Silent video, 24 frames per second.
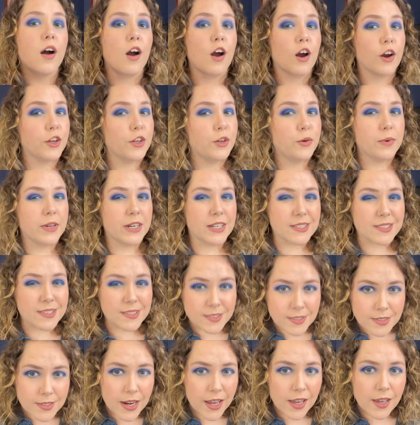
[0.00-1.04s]
Are you in a
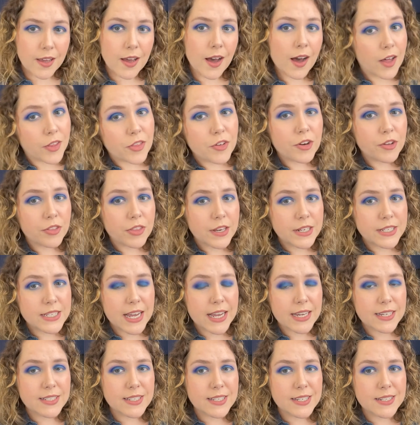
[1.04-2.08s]
state other than
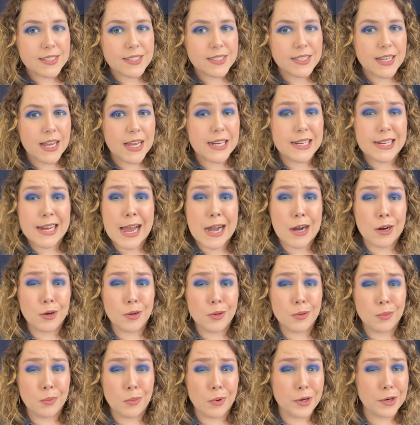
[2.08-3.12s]
Texas and now
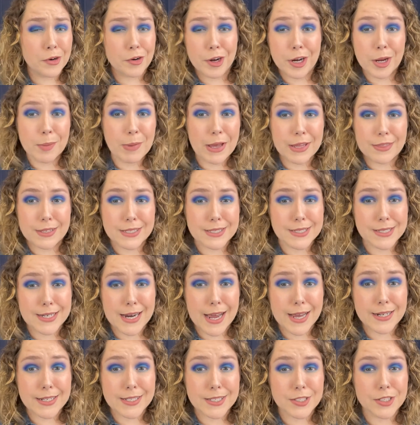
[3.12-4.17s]
wondering about the
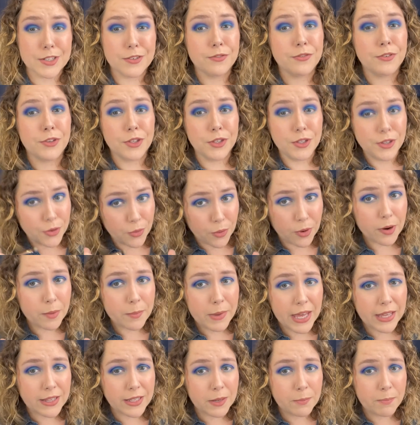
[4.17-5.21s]
status of your
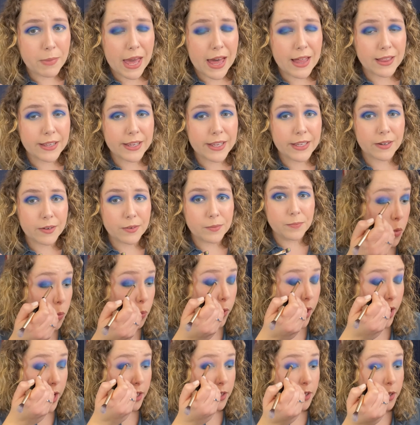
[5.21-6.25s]
mail-in ballot?
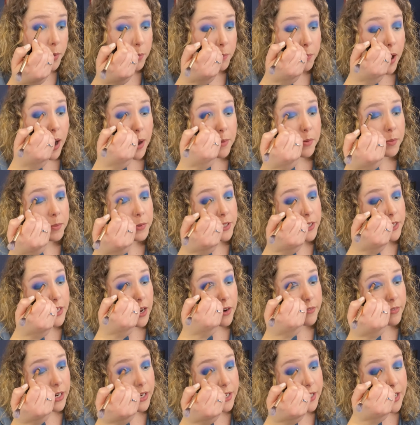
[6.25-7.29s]
Well, probably not
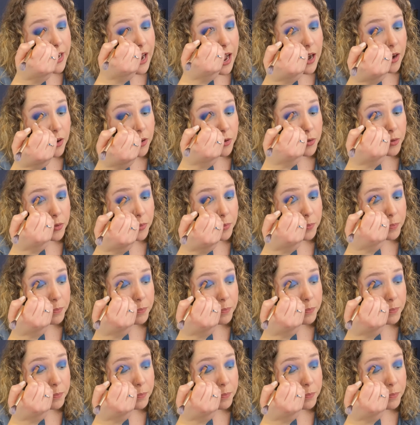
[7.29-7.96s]
right now